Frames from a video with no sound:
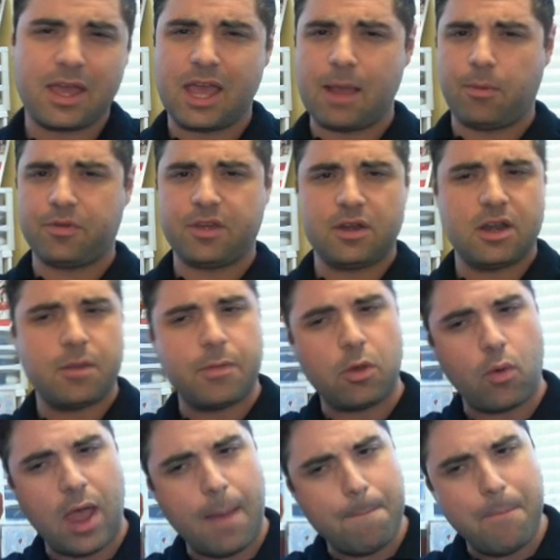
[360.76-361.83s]
cables that need to be
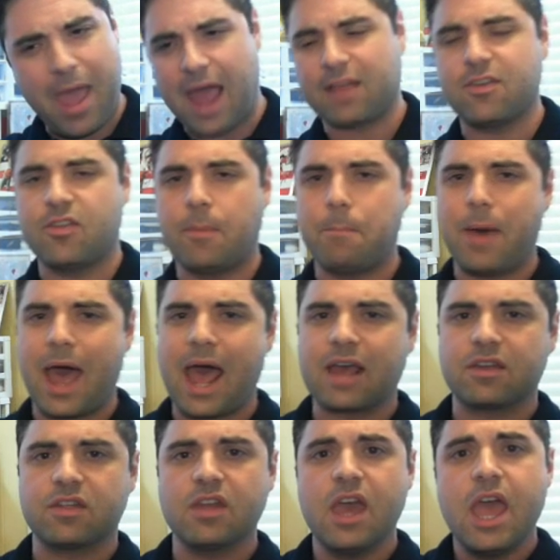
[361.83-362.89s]
ran back to the
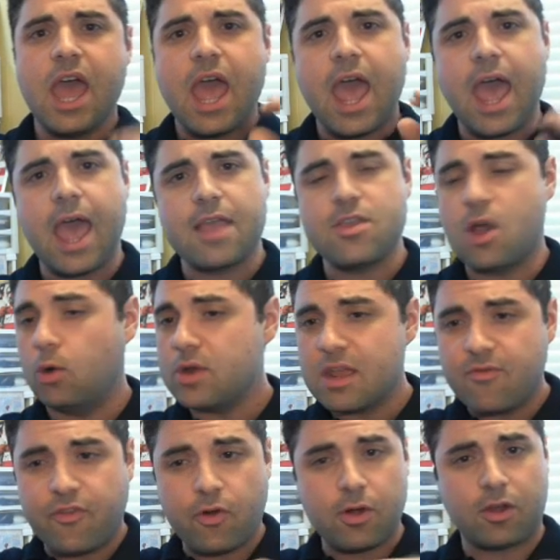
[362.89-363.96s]
box. No
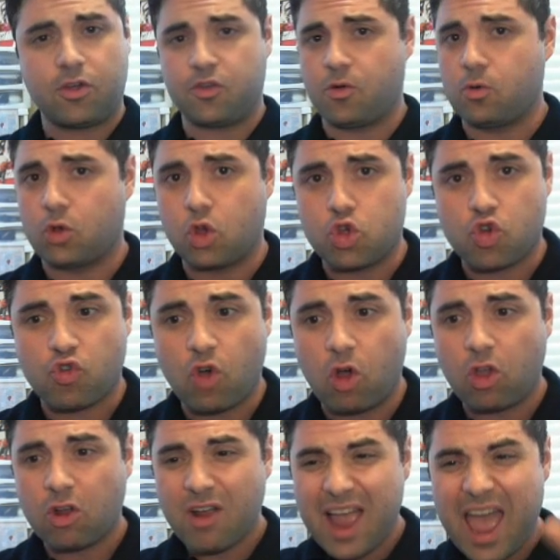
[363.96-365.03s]
need for an external
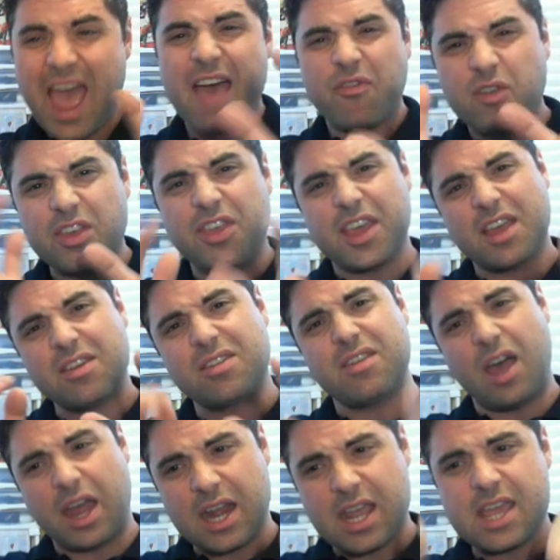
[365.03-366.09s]
controller. Everything is
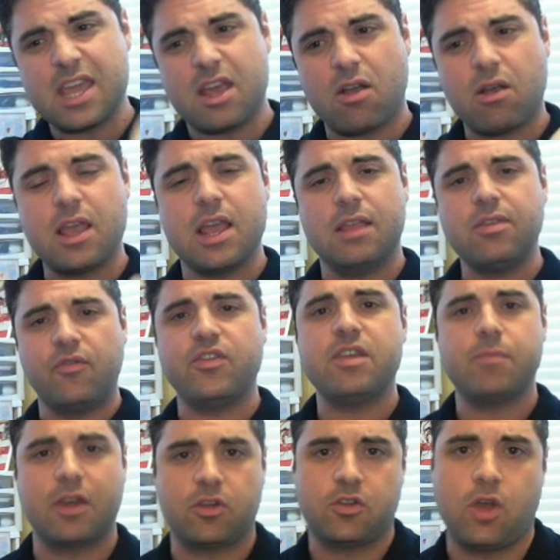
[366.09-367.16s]
done here in the
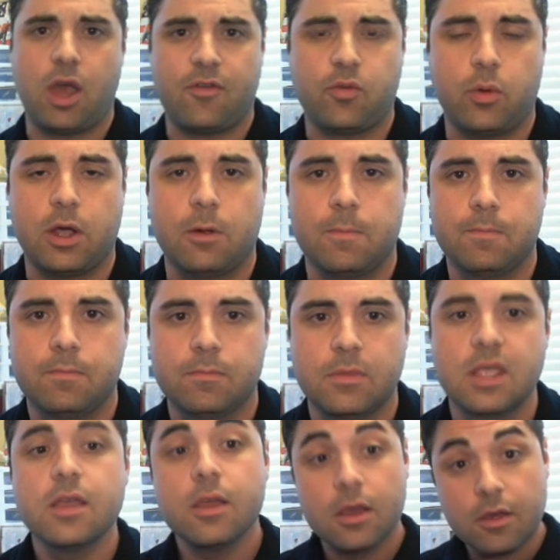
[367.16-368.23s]
vMix software.
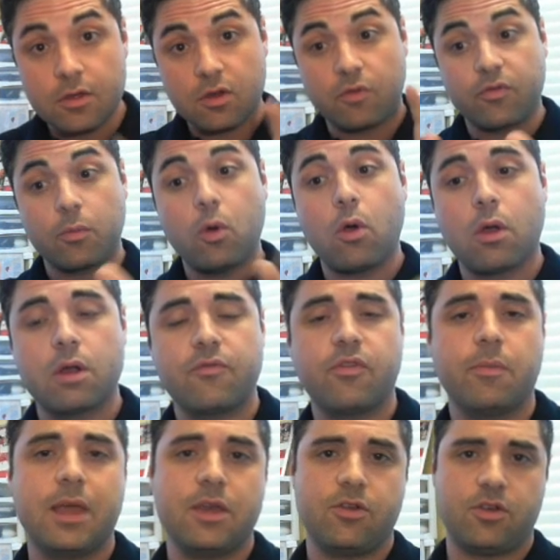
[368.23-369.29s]
So for more
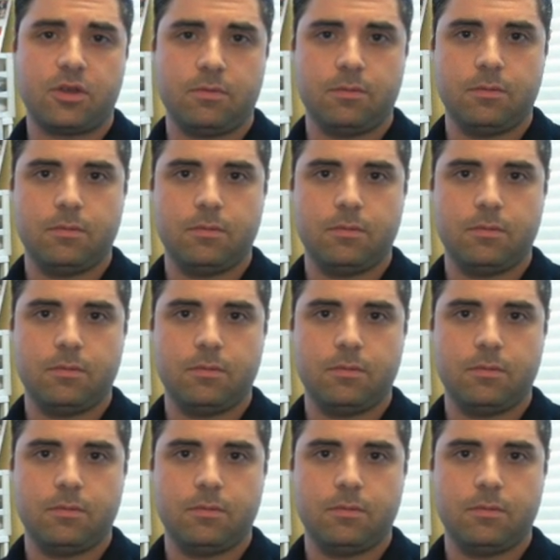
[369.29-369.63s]
information,